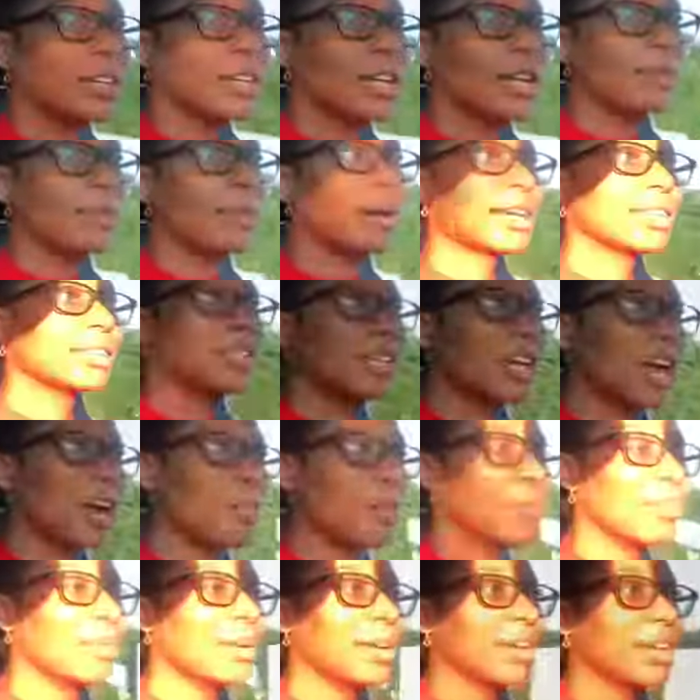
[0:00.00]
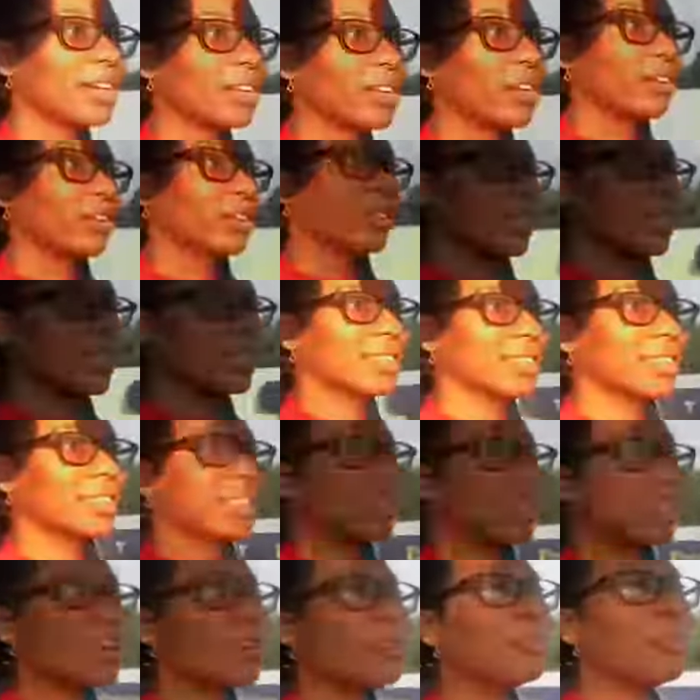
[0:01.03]
get back to y'all when we get closer, because this
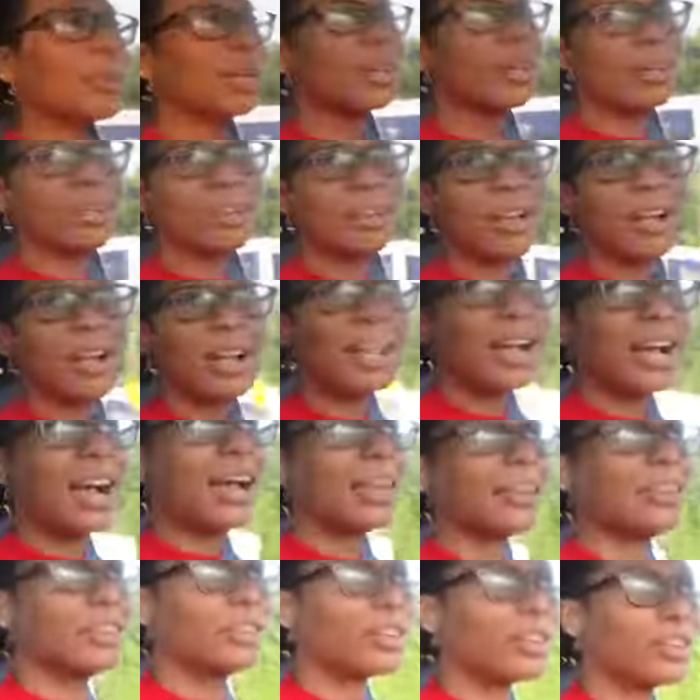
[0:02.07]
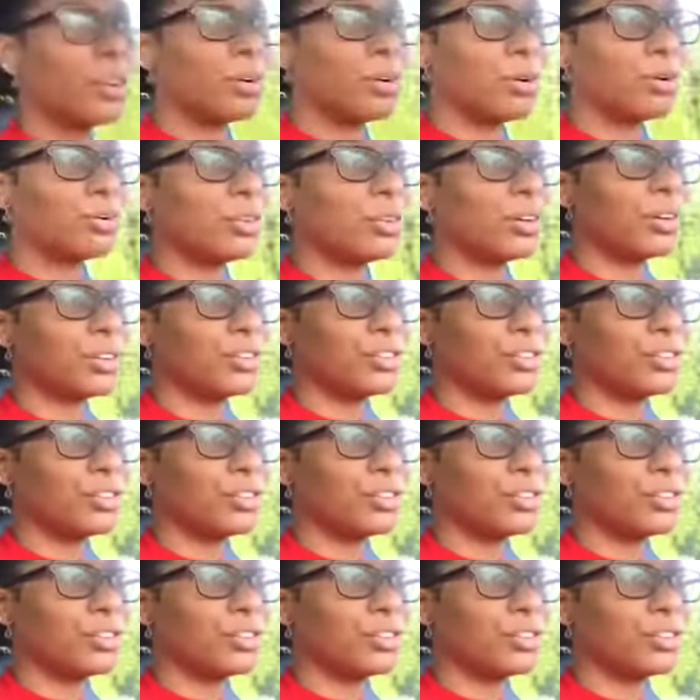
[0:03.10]
is going to be a kind of long